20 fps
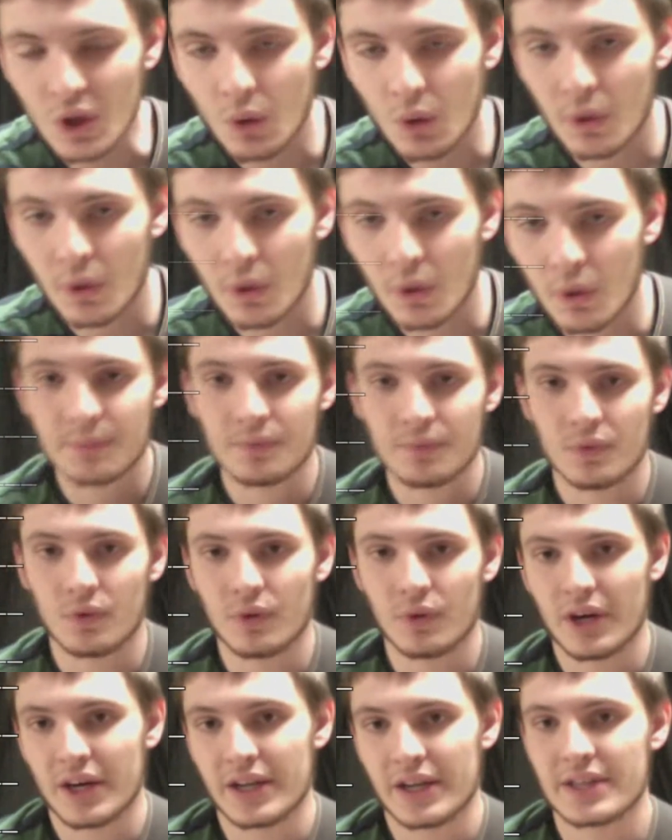what
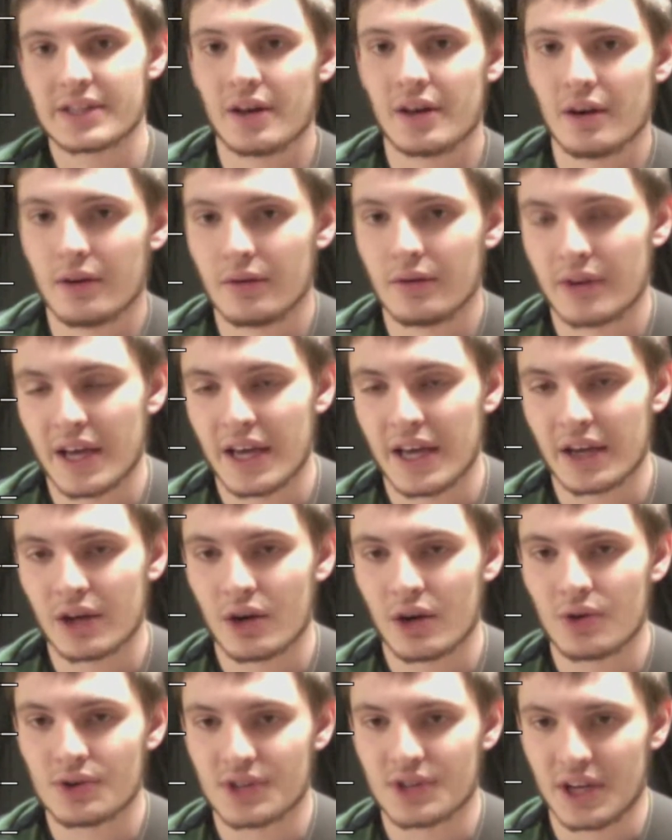it is, though, it
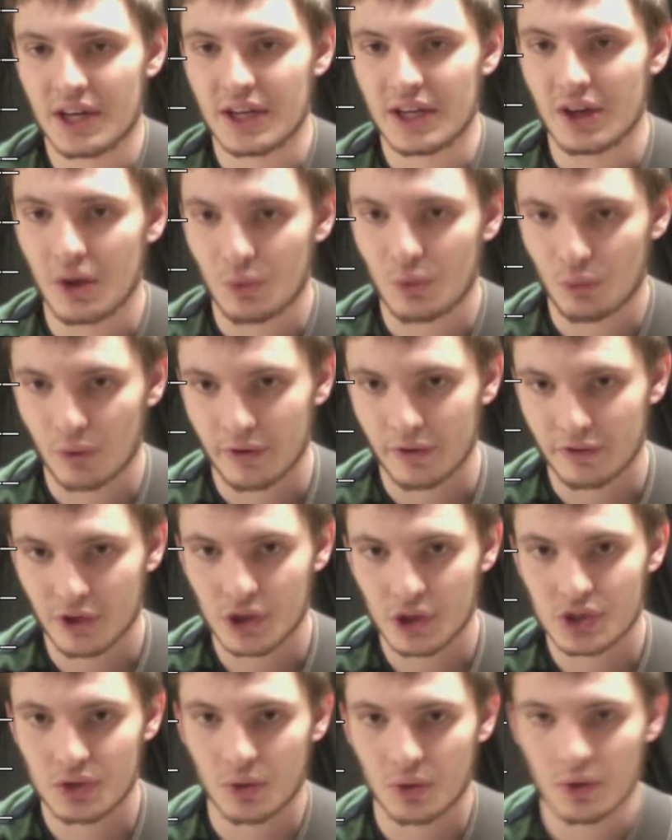goes in a
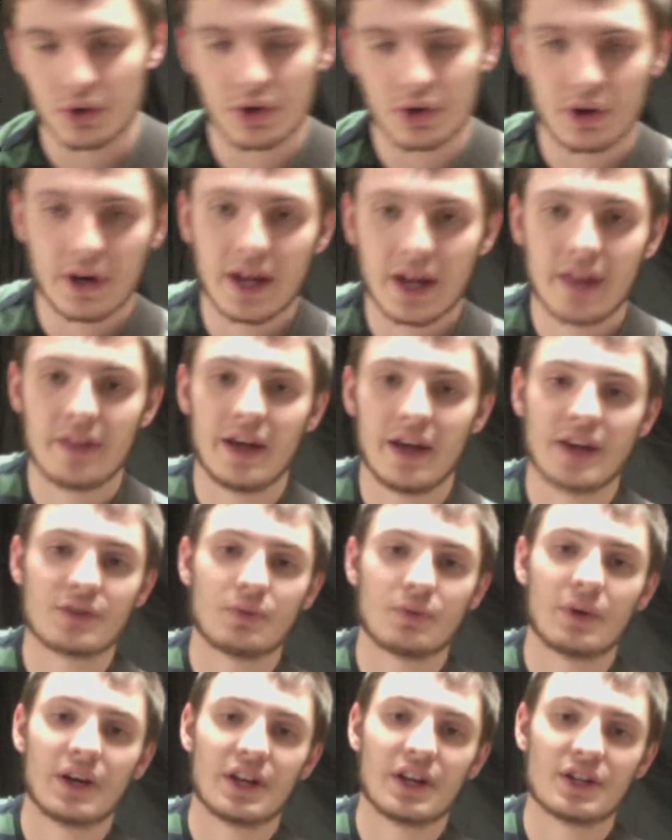reverse order
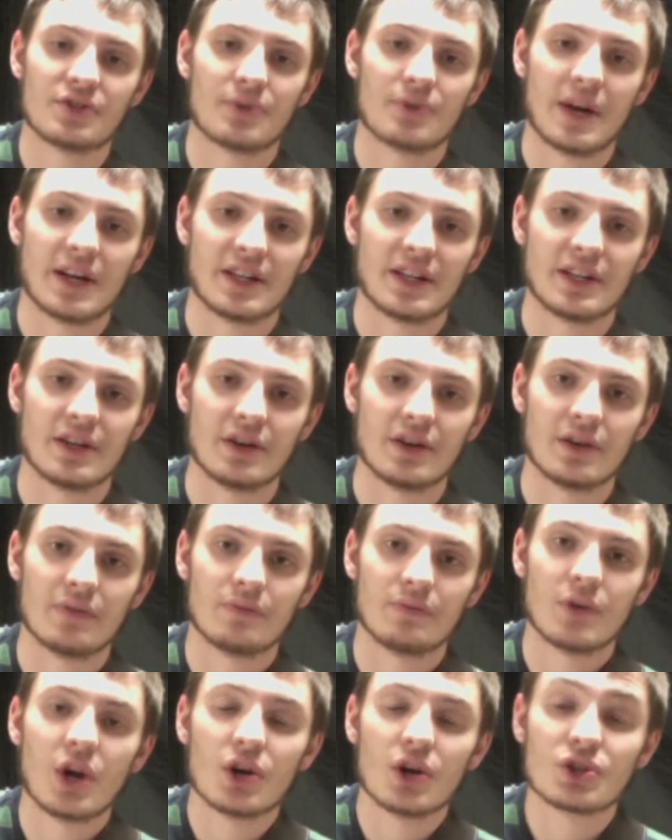as what it is right
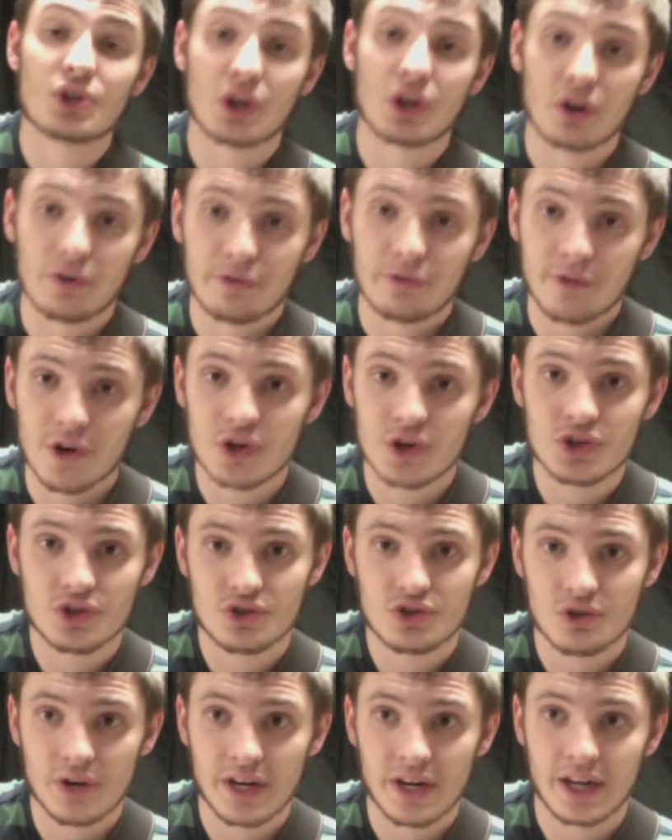here. So your
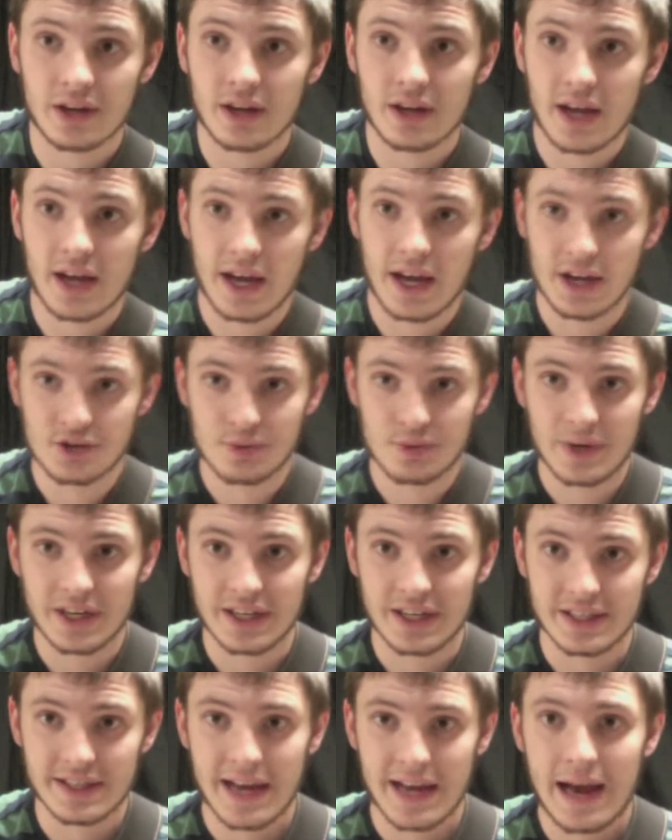first string, as
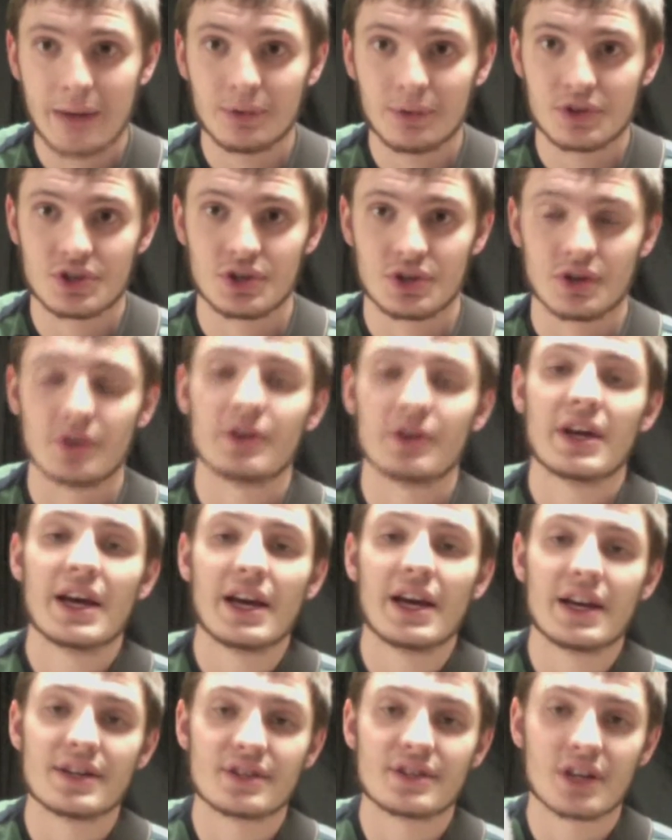written in tablature,
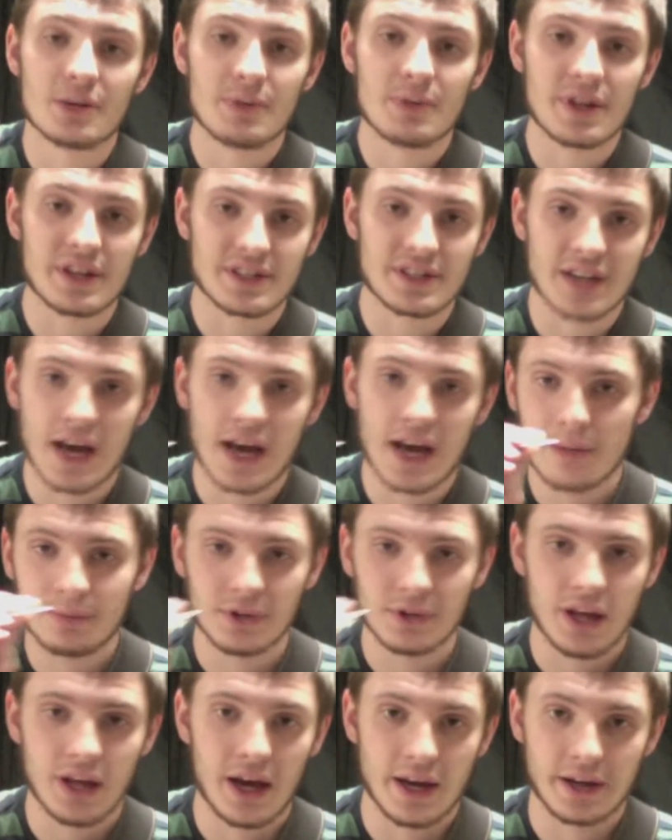is going to be the
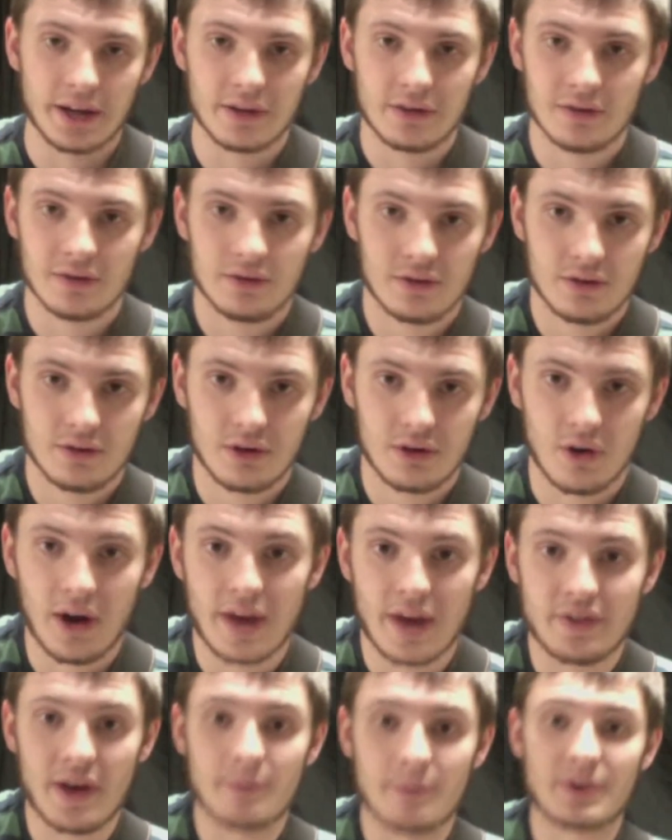top line. All
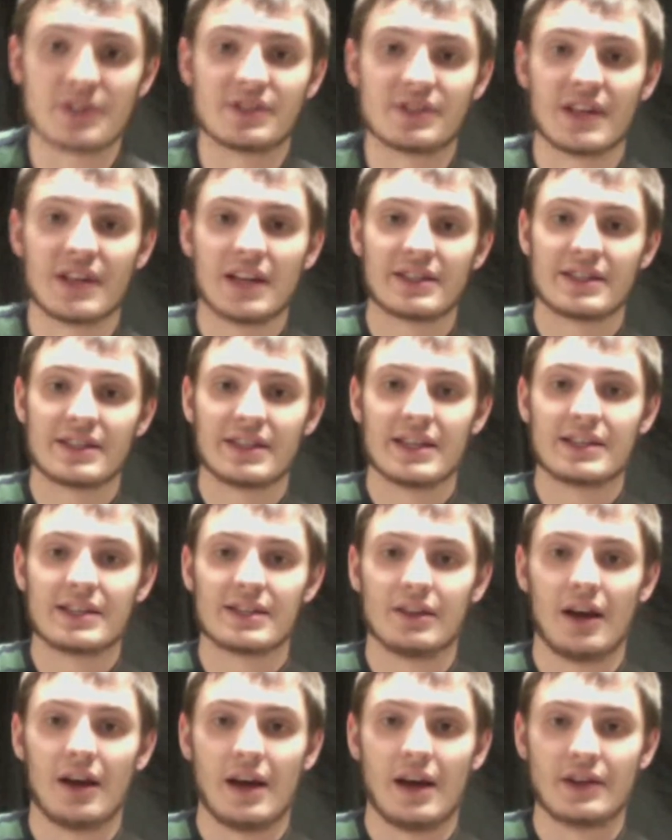right, that means that's
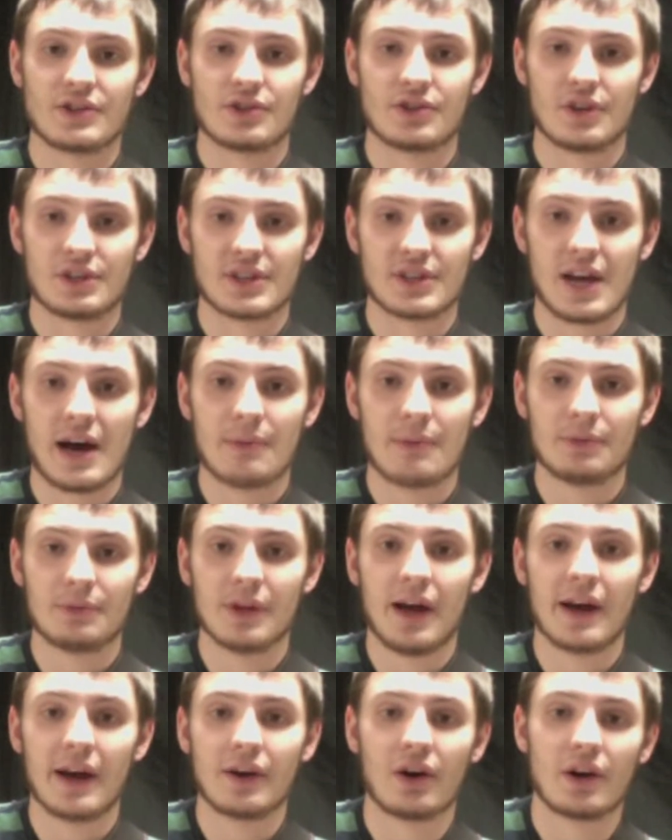this line. So the top
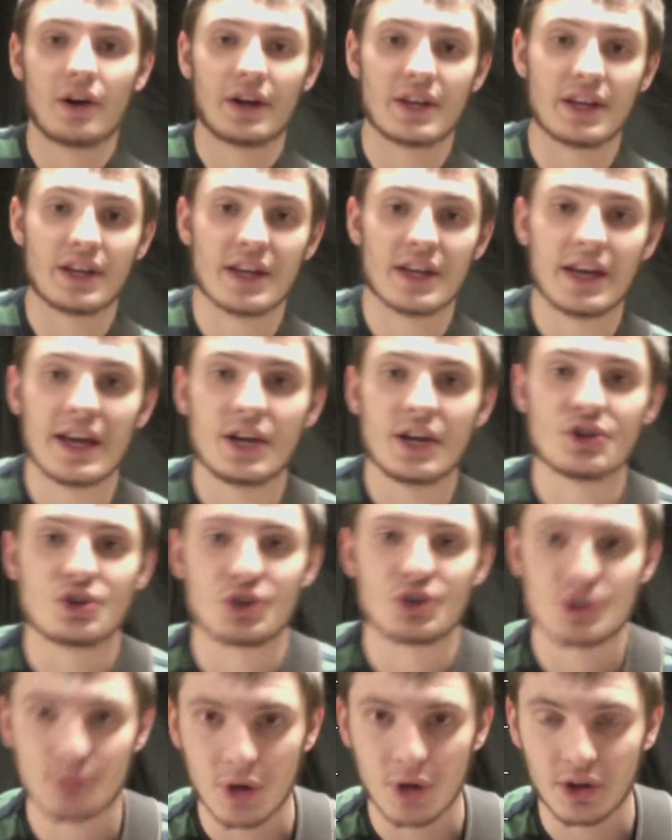line on it is
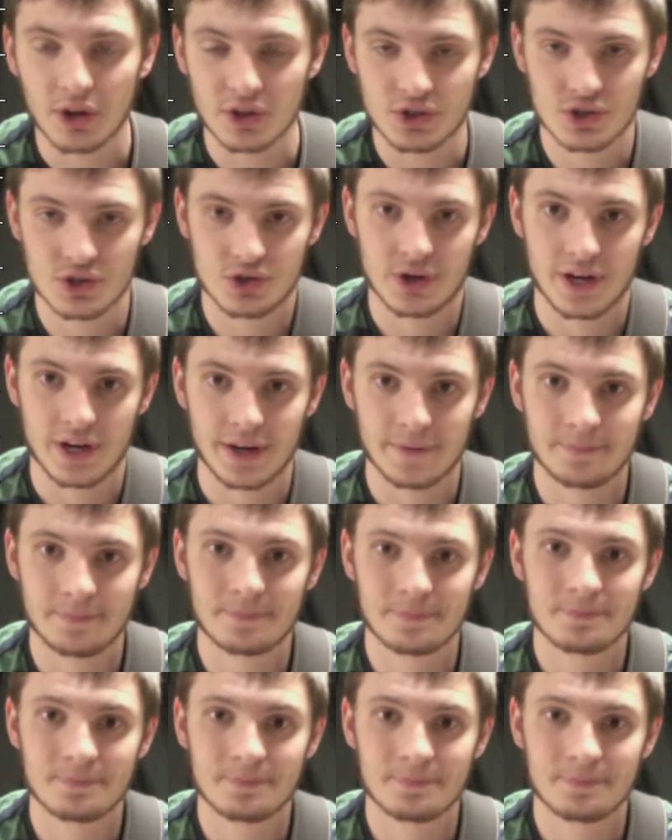your smallest string,